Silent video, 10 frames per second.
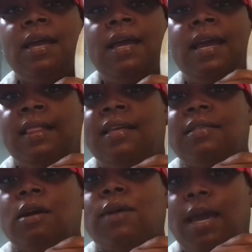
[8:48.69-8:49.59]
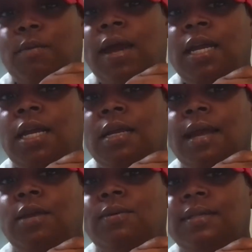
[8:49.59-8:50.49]
In this, okay, right here, now
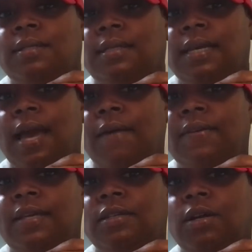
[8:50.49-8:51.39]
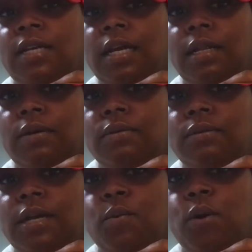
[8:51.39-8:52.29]
you can see how these are yellow
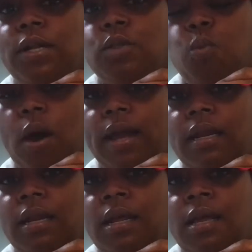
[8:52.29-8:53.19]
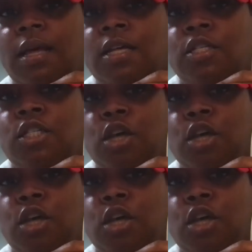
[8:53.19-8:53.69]
and one is white. So